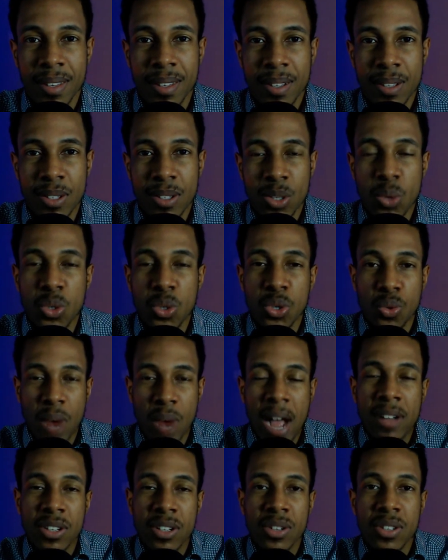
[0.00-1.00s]
So
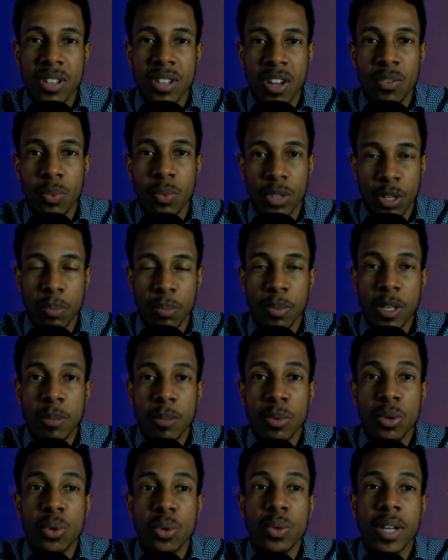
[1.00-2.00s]
surround yourself with the
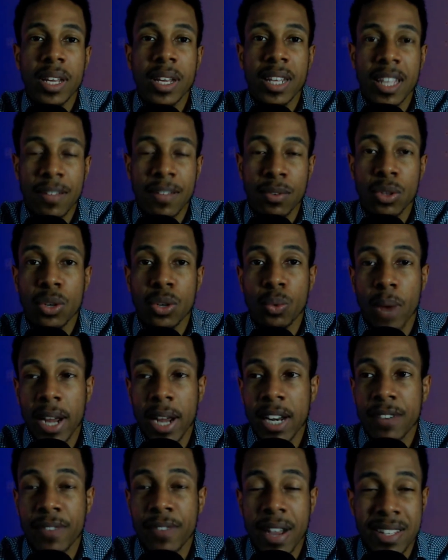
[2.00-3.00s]
people who can give you the
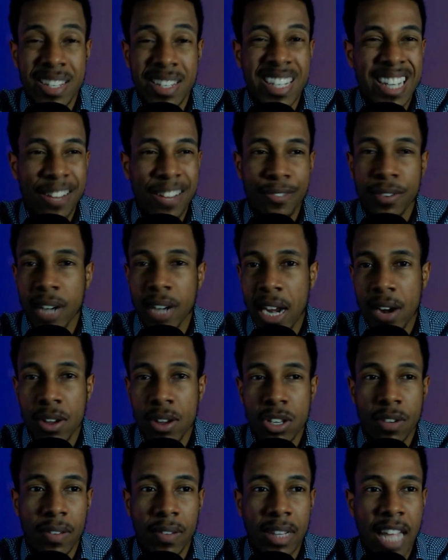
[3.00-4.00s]
right advice in different
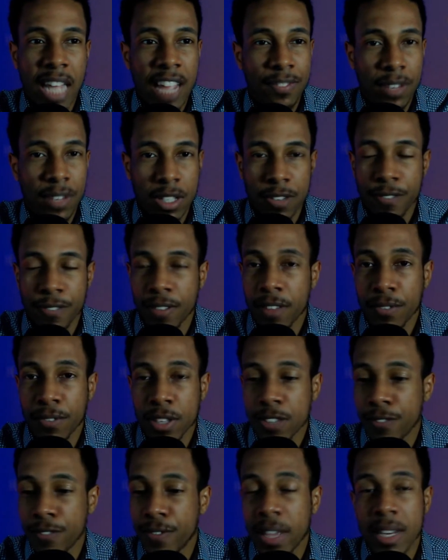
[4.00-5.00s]
areas of your life. If
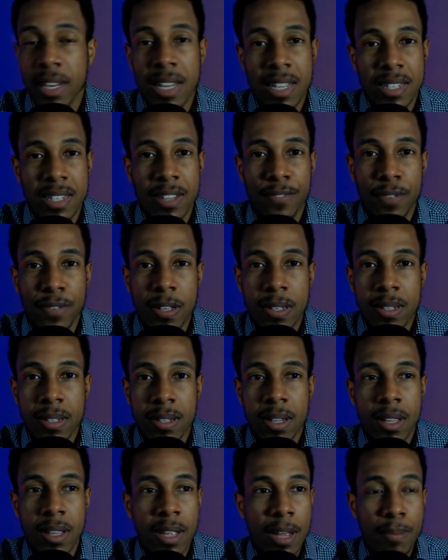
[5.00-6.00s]
it's fitness, if it's
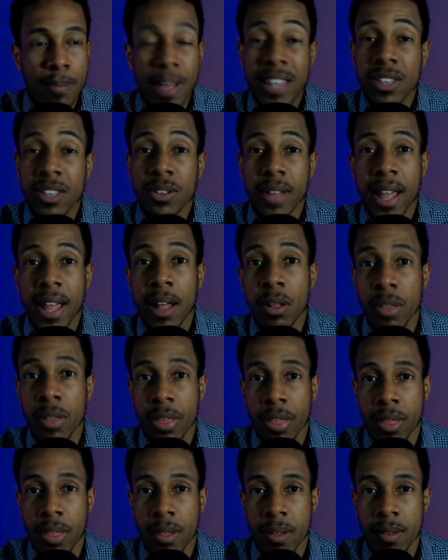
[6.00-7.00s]
mental health,
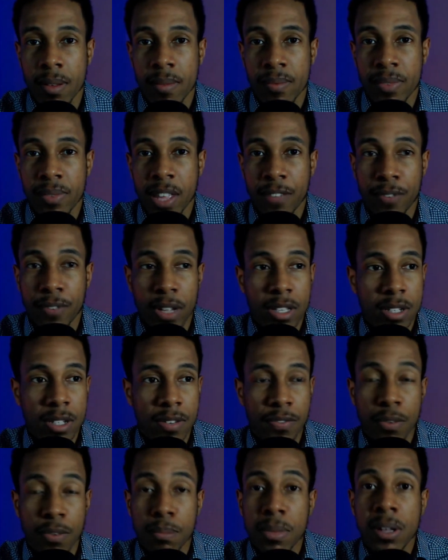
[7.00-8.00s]
if it's
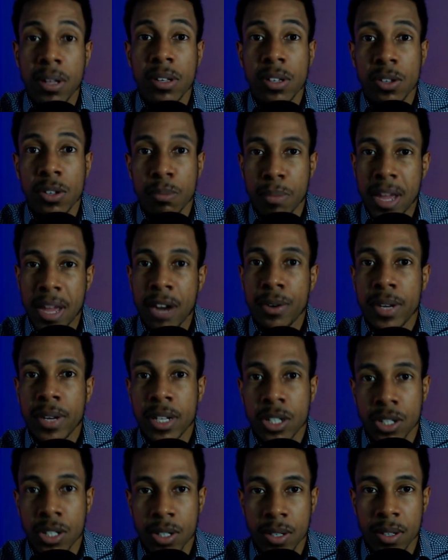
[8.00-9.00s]
familial
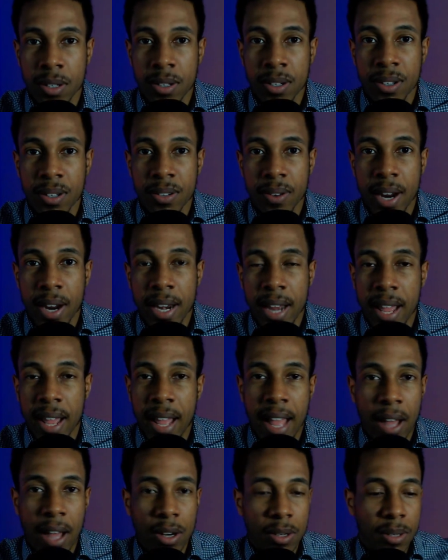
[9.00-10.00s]
marriage, right?
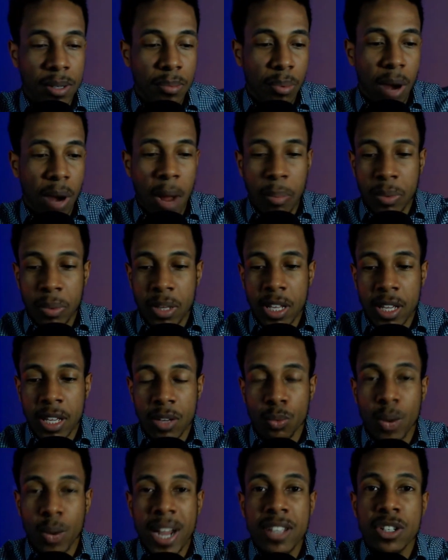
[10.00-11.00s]
How to properly
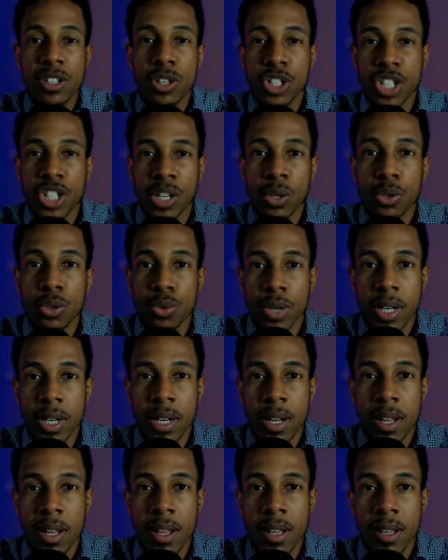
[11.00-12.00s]
raise your children,
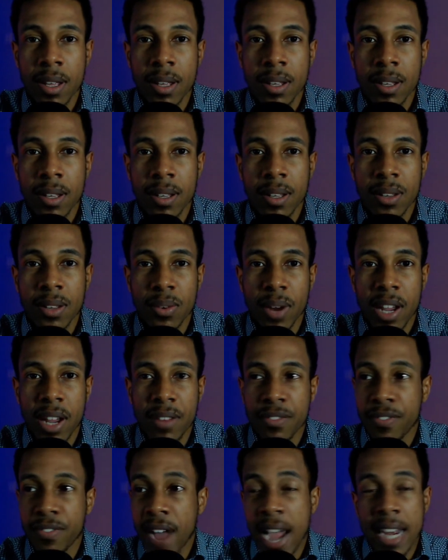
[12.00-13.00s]
right?
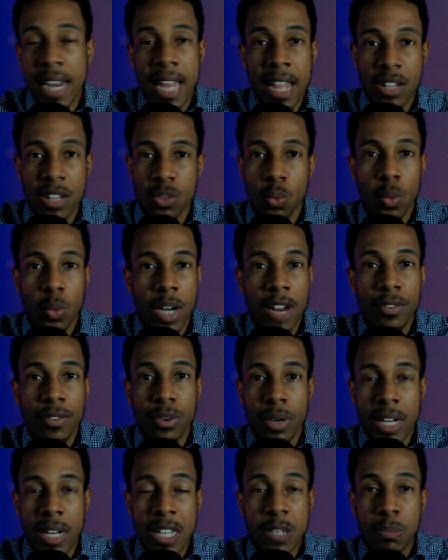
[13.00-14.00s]
Finance,
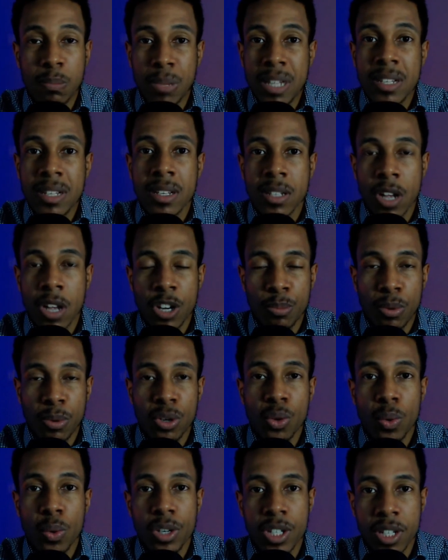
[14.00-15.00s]
whatever it is, business,
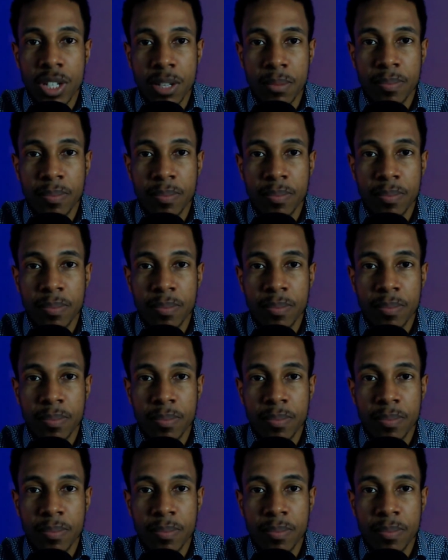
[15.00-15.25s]
entrepreneurship.